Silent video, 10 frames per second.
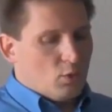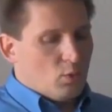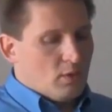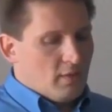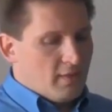
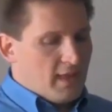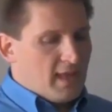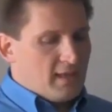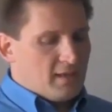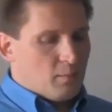So
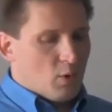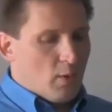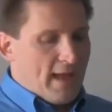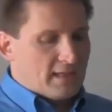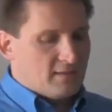they,
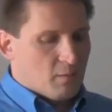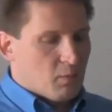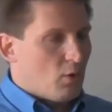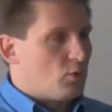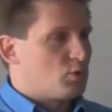in a
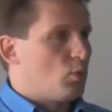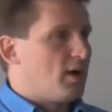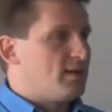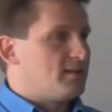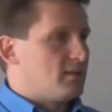proactive
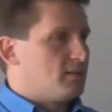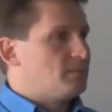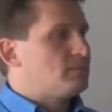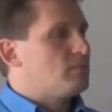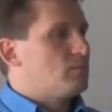approach, wanted
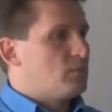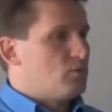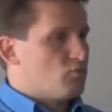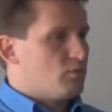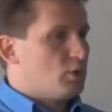to
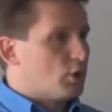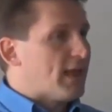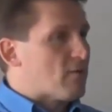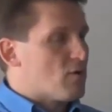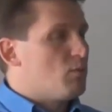
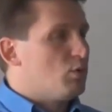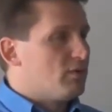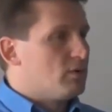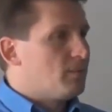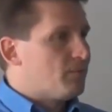look at
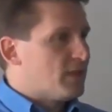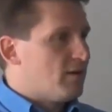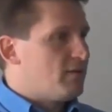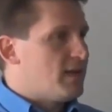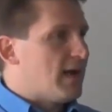removal
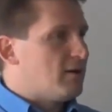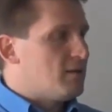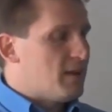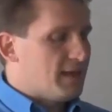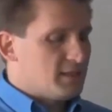of
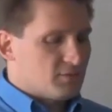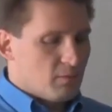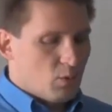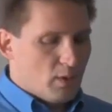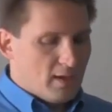the iron and the
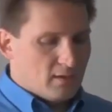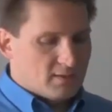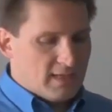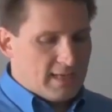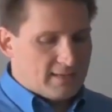manganese from the
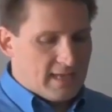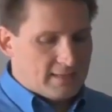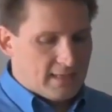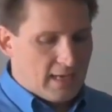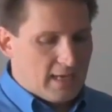wells, and
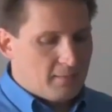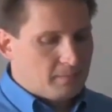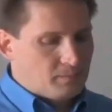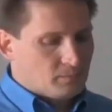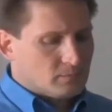at that
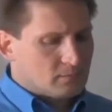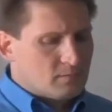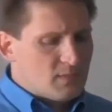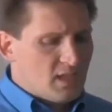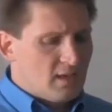time,
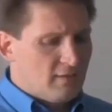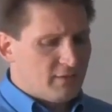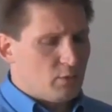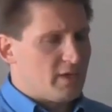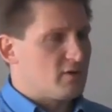
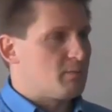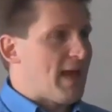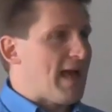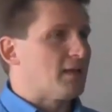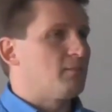a few
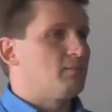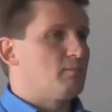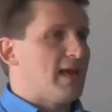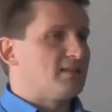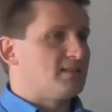years back,
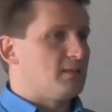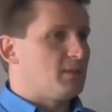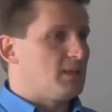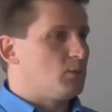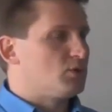
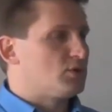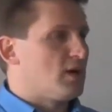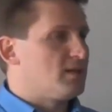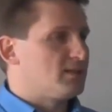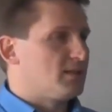MassDEP
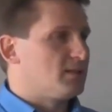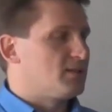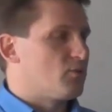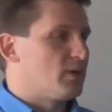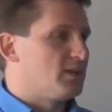was starting
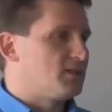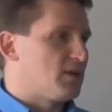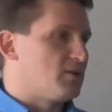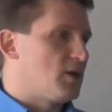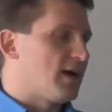to
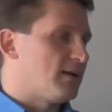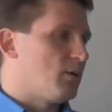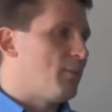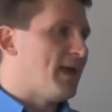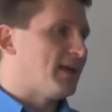really start
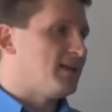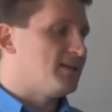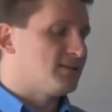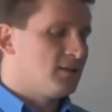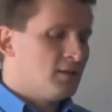talking about
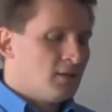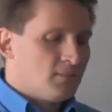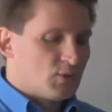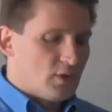manganese,